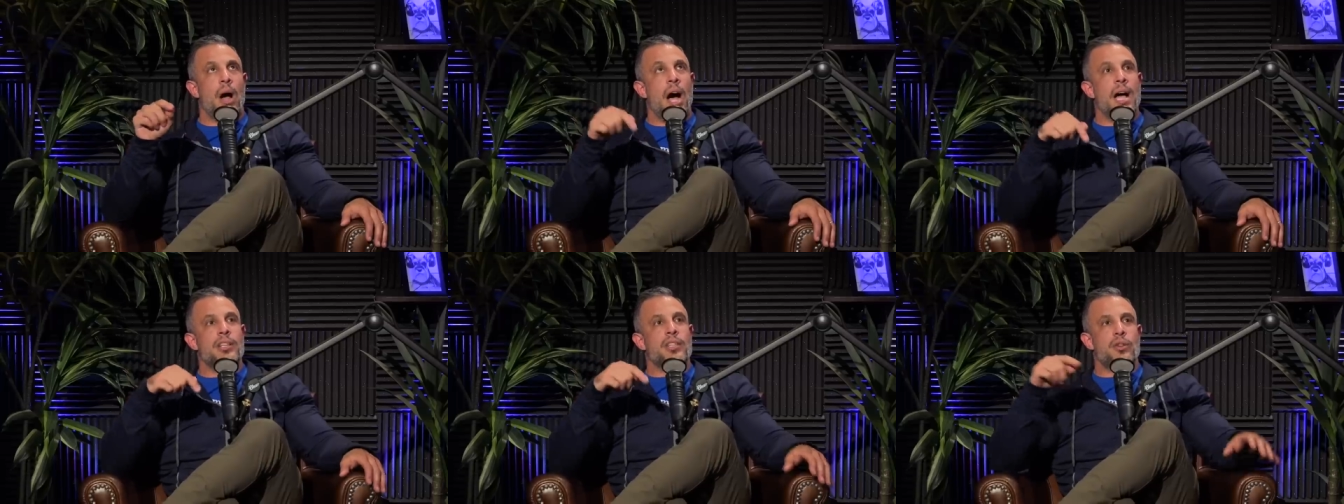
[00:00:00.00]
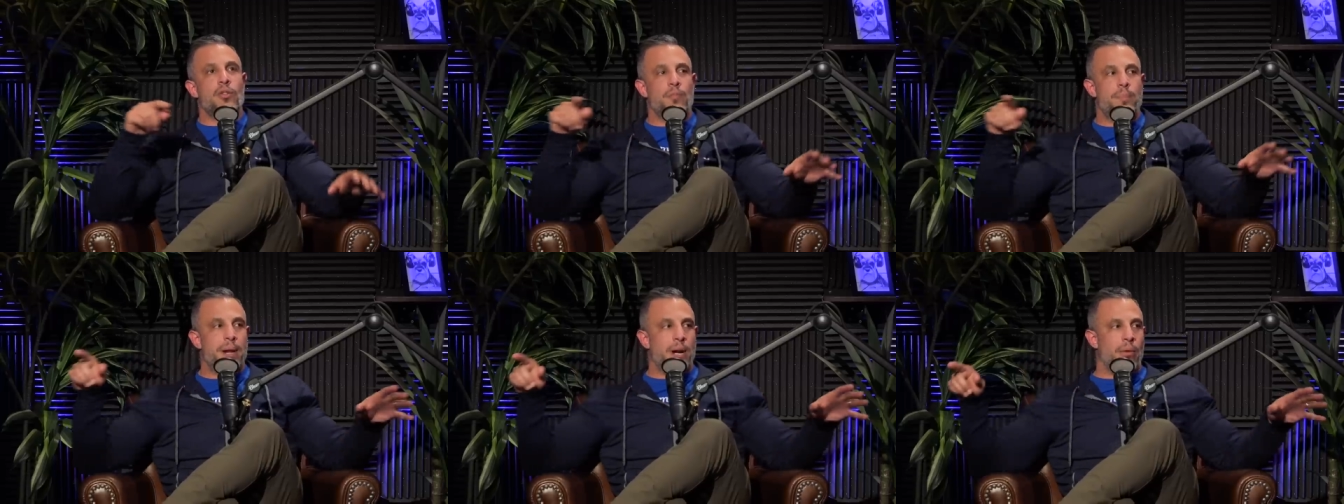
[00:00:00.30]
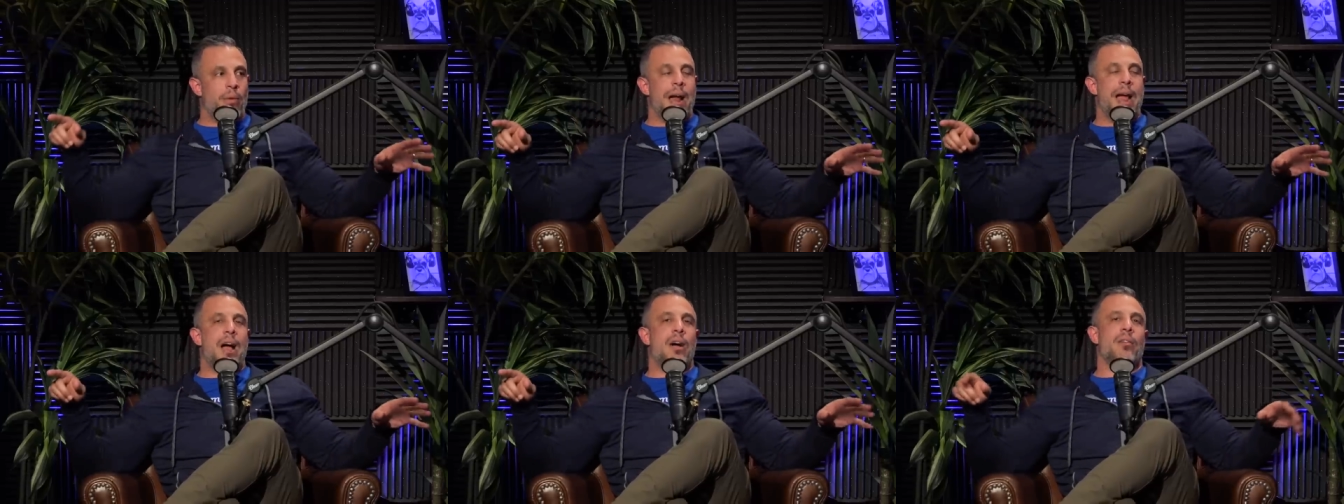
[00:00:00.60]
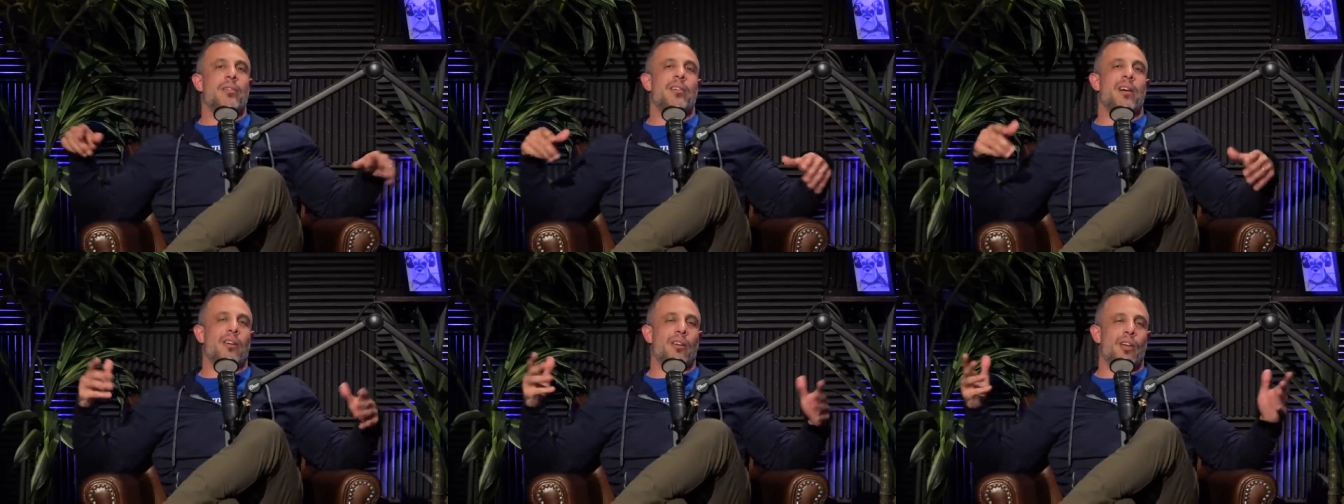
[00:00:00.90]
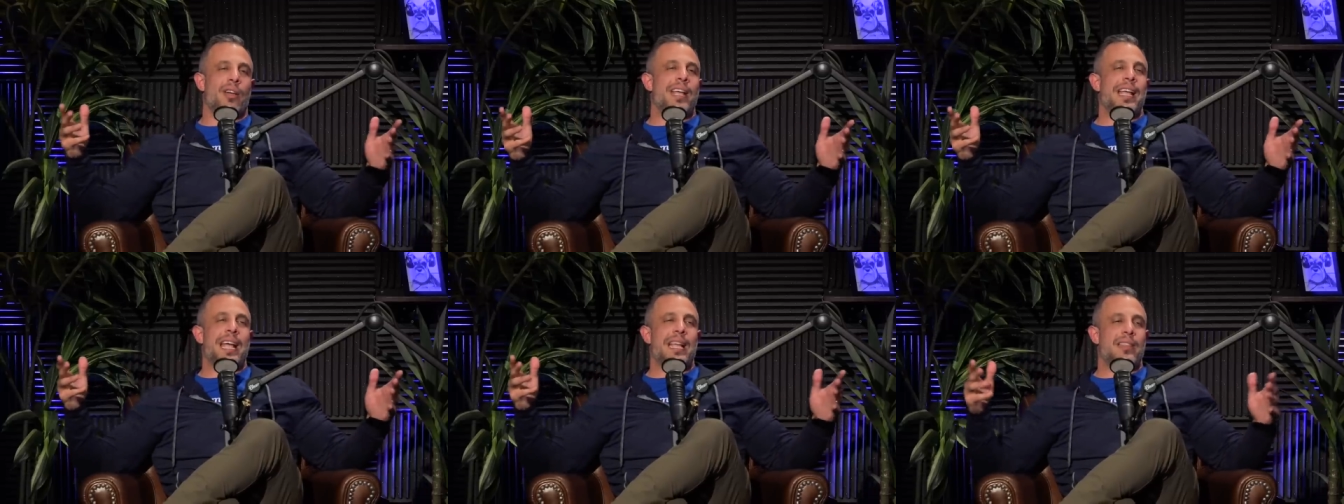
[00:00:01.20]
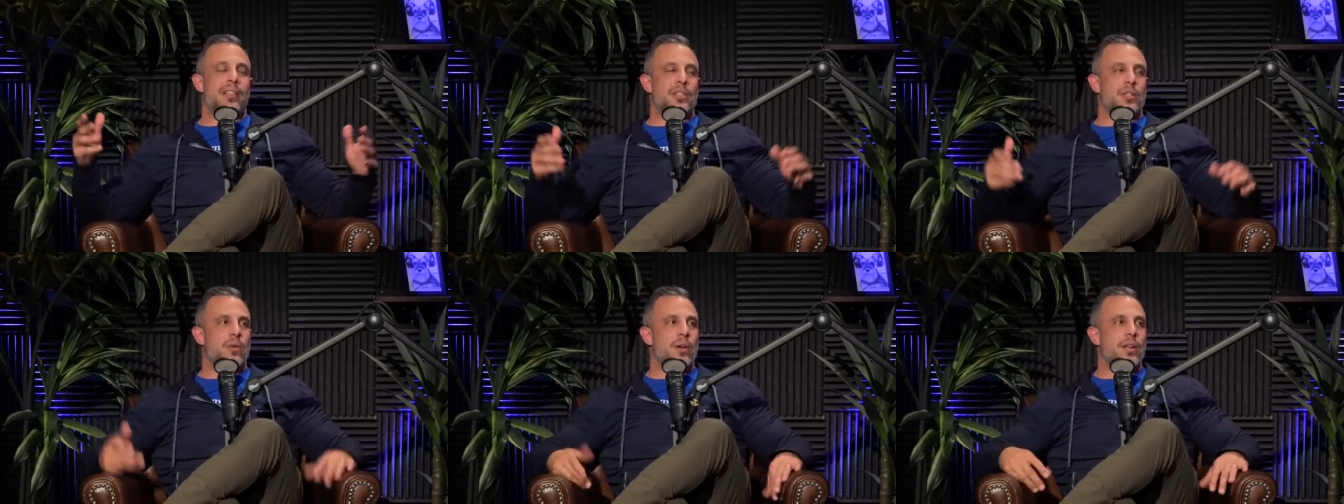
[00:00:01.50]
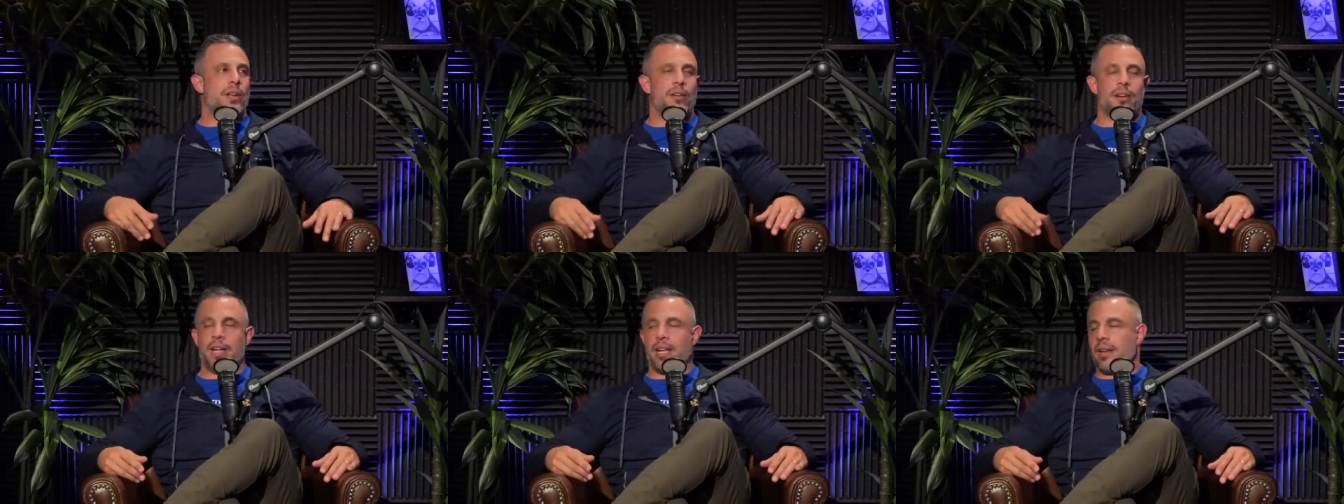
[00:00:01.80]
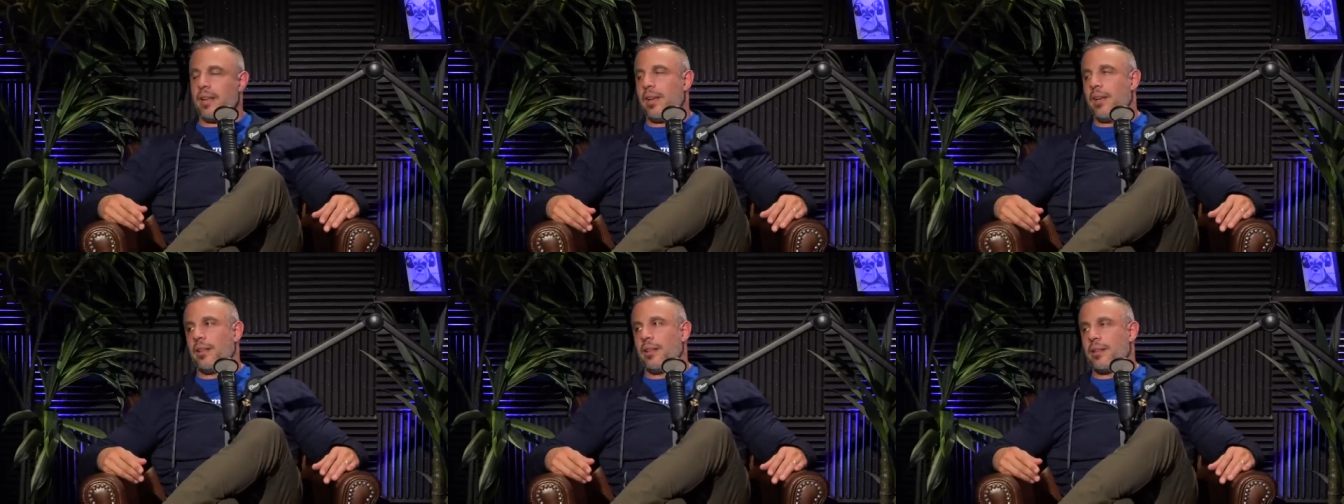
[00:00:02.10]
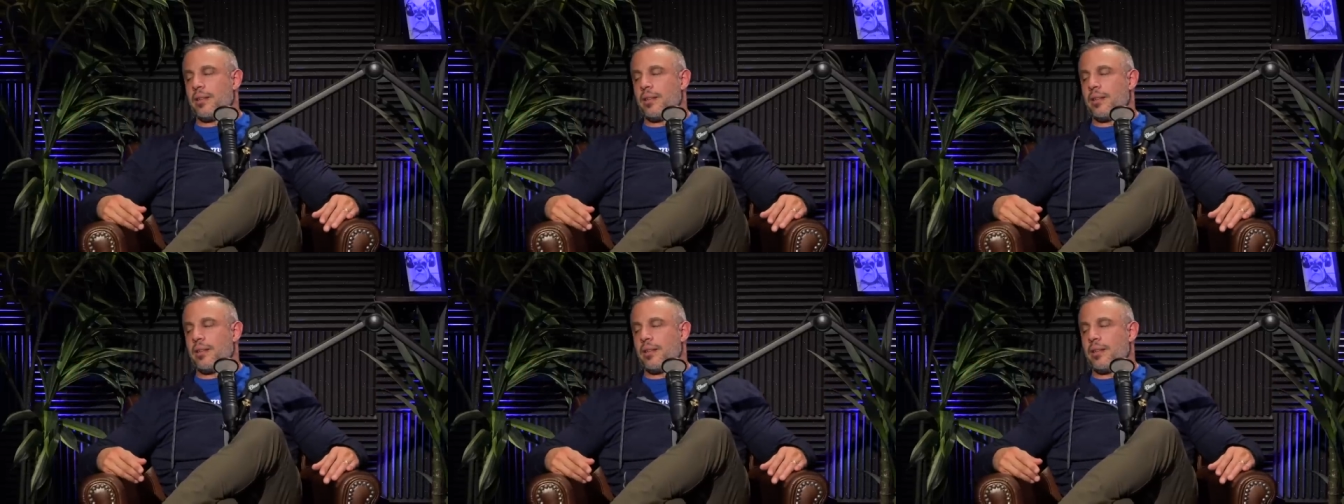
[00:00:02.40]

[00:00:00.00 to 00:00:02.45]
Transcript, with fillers: Us who've been around are looking at this going, you're an idiot.